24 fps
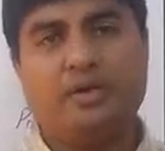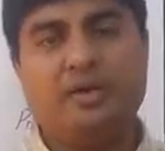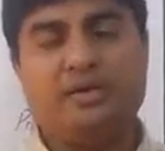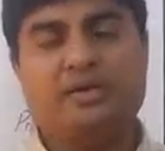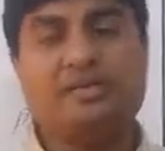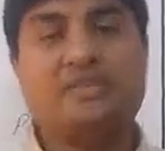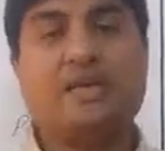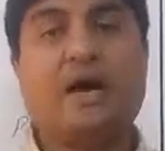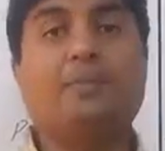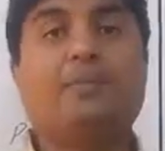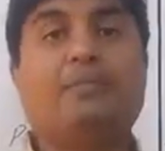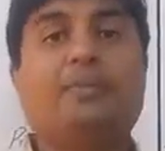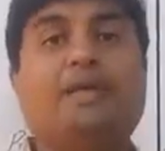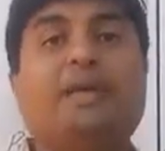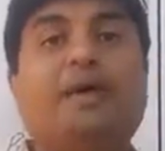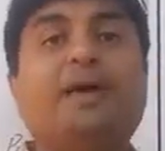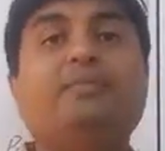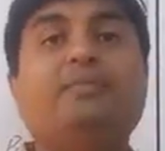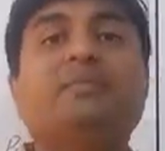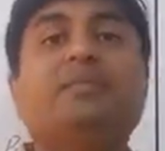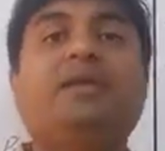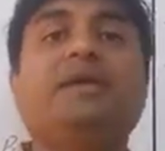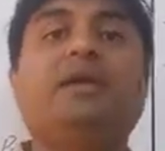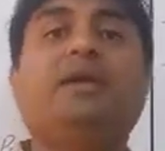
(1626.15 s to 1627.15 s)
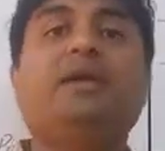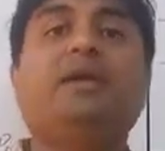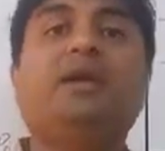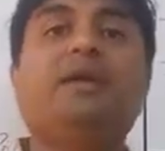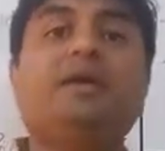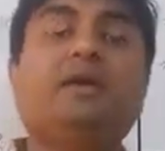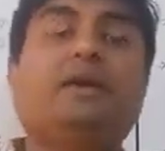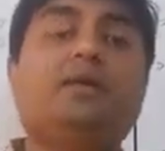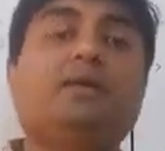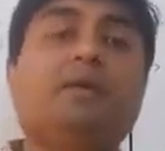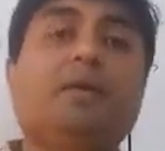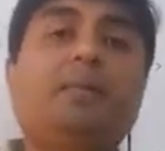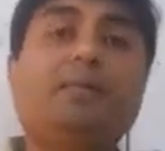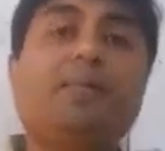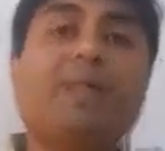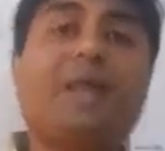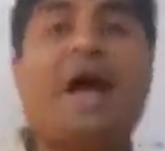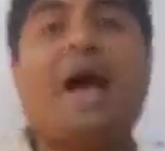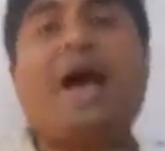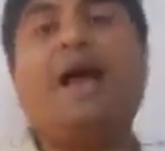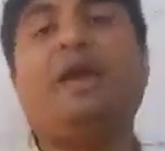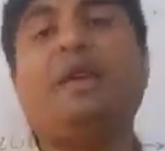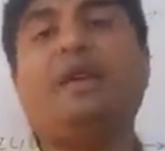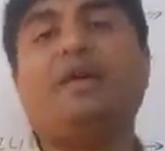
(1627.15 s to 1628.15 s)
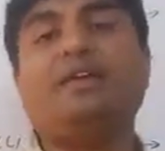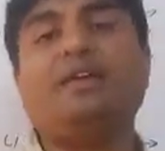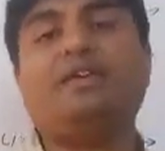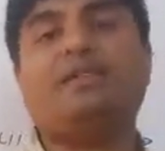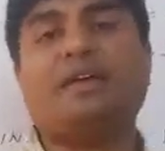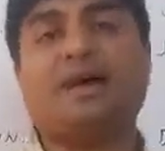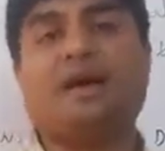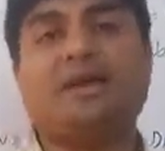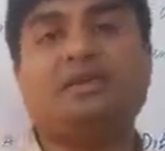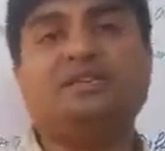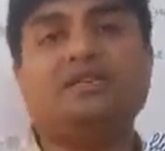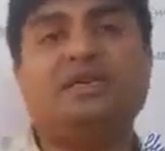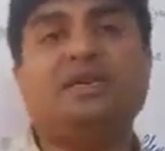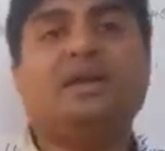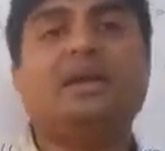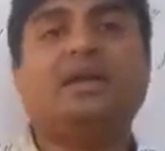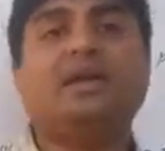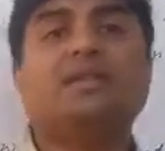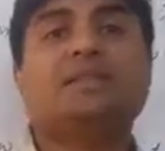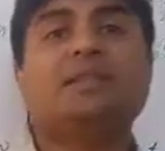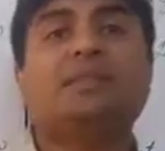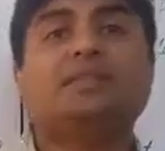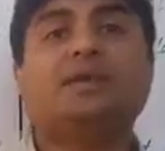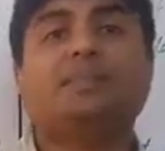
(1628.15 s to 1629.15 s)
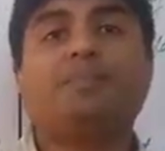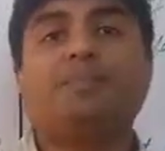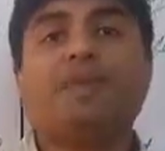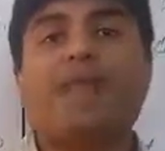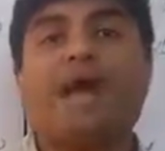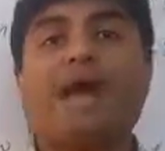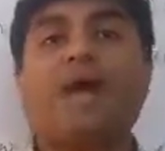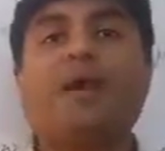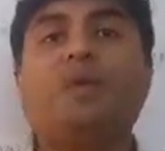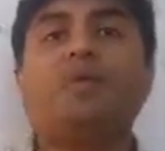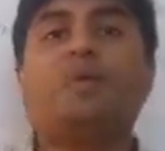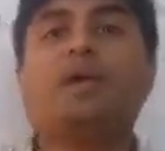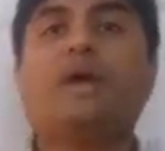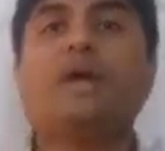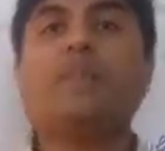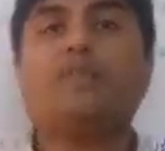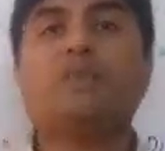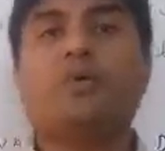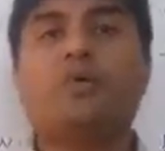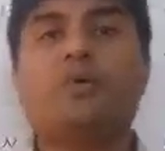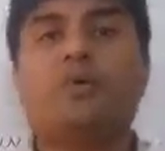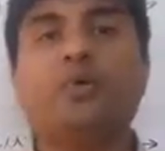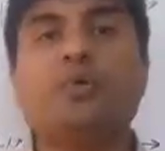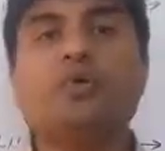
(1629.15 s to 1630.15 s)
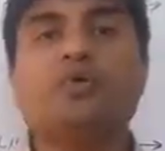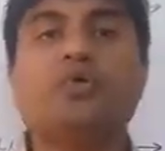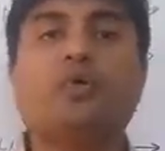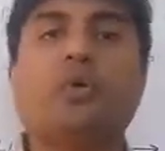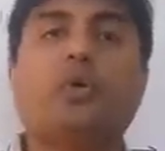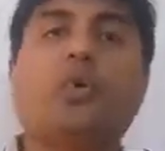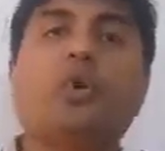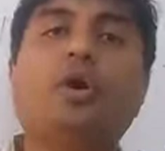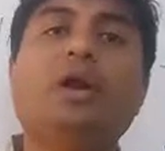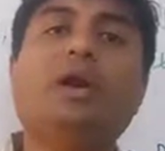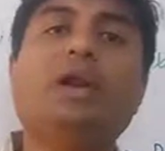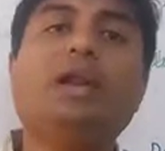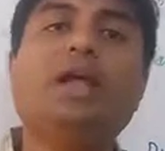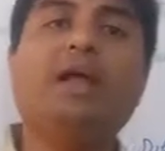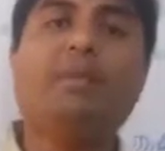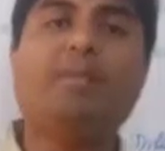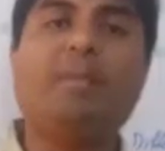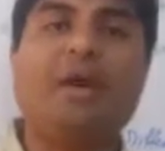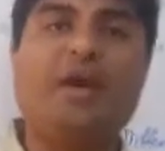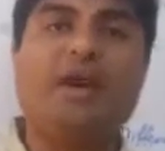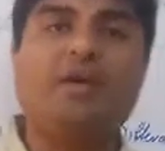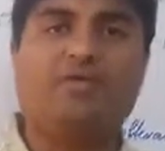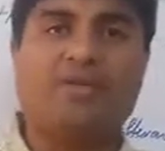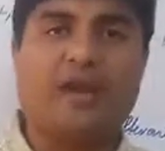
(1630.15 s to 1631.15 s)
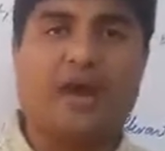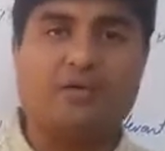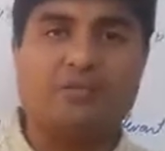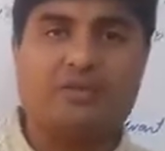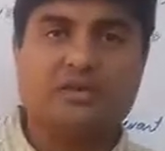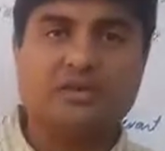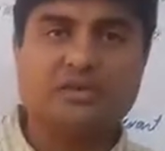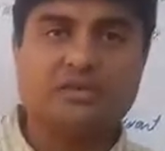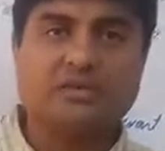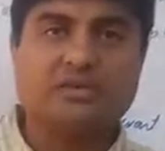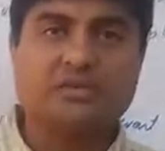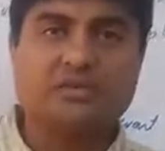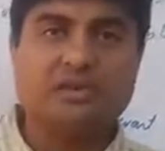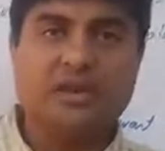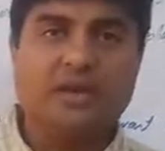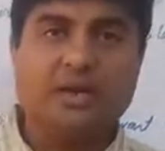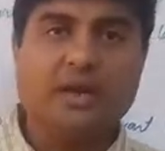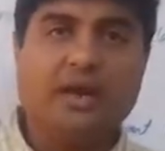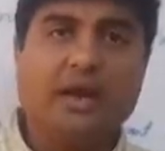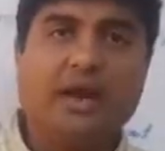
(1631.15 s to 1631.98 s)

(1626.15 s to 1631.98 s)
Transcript: Sometimes the plant is such that the plant can produce only male flowers,